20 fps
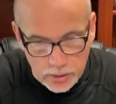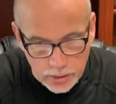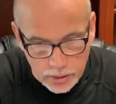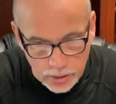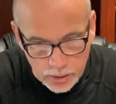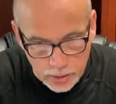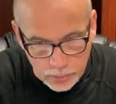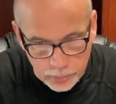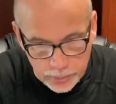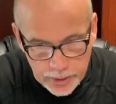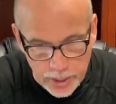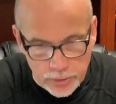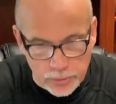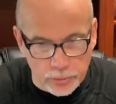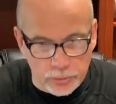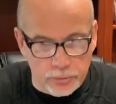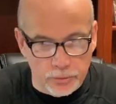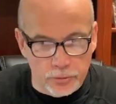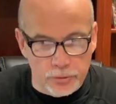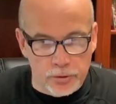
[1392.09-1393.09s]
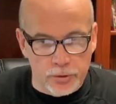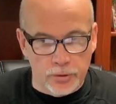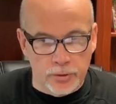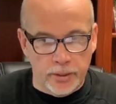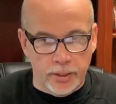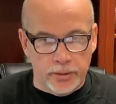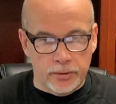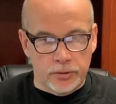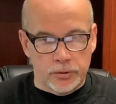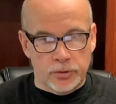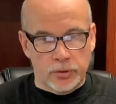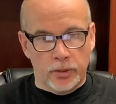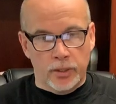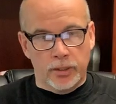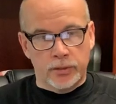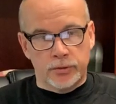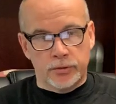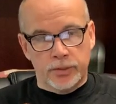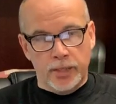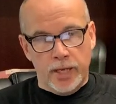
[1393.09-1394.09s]
when the angel told
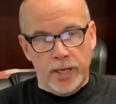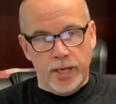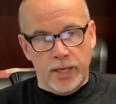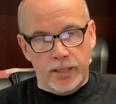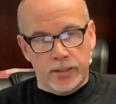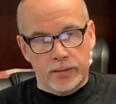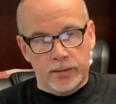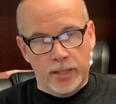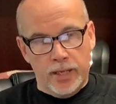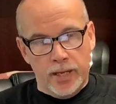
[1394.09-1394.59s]
John's dad,